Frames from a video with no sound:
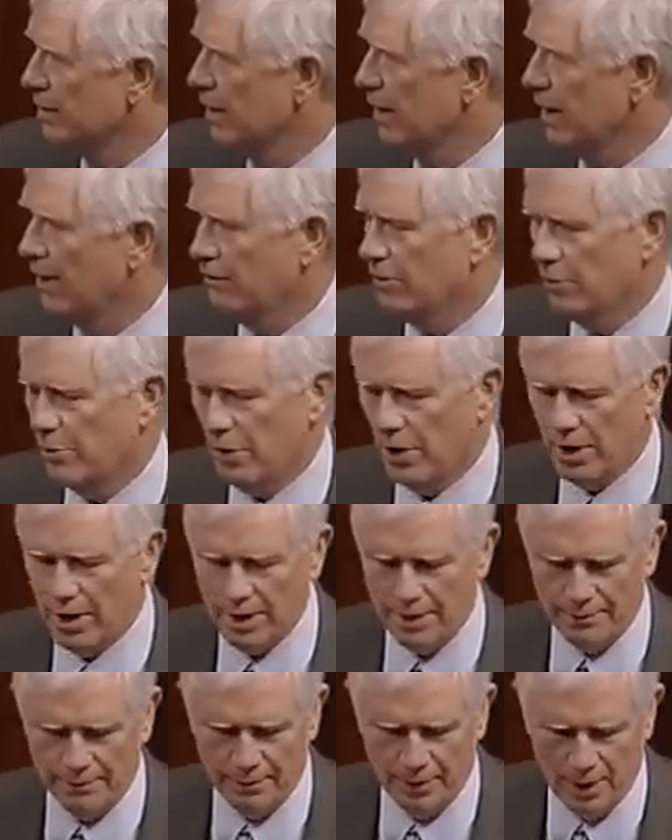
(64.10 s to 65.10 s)
they have to
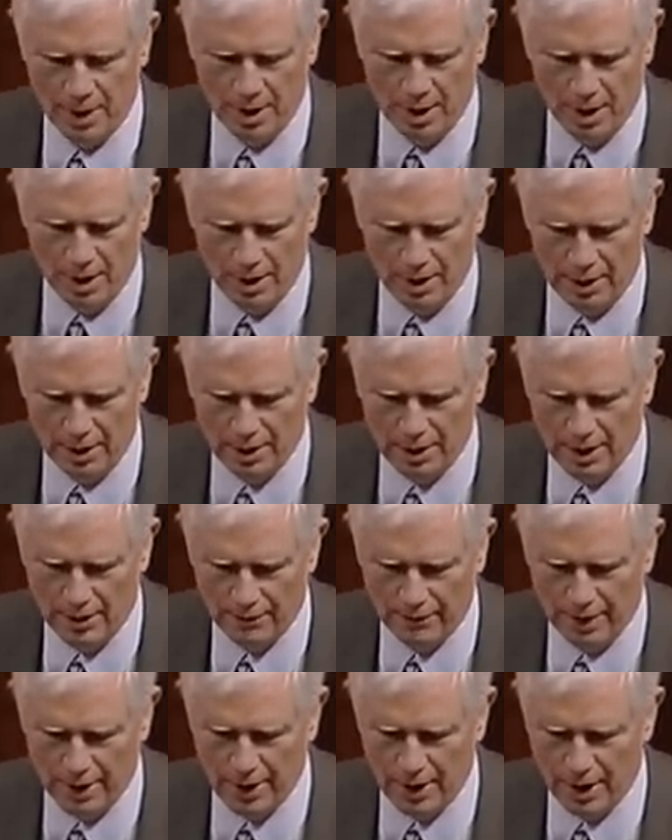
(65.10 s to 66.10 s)
pay. In that
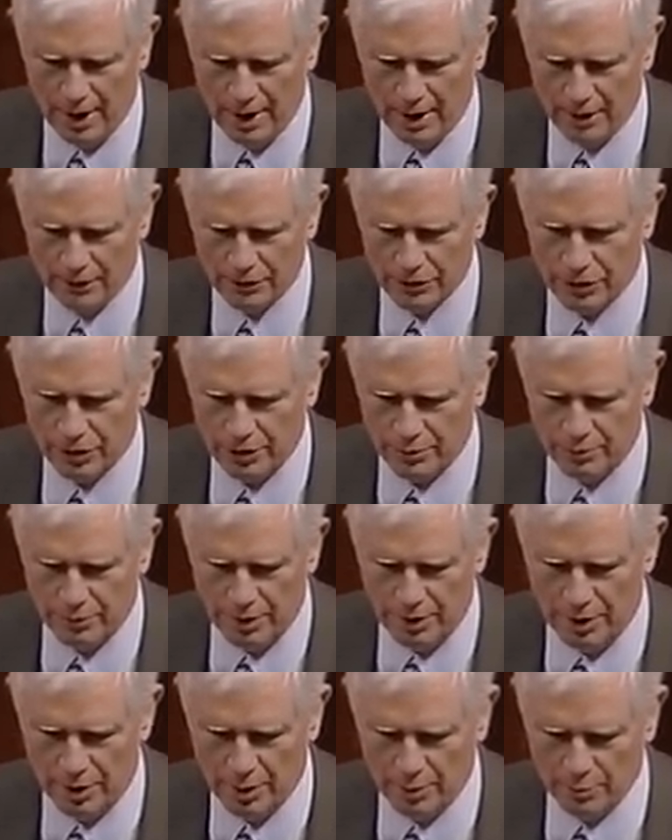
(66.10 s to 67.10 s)
vein, I have some
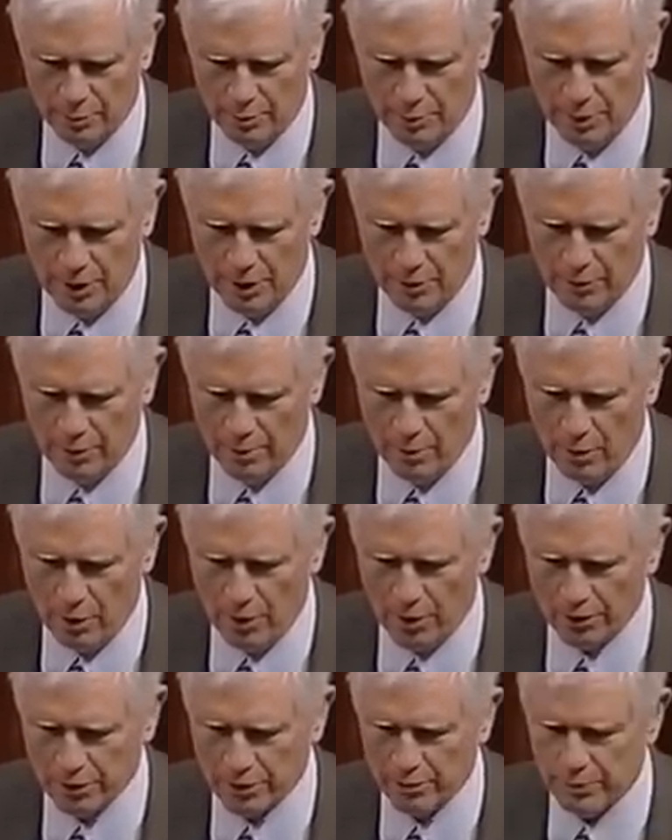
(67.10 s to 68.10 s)
prepared remarks,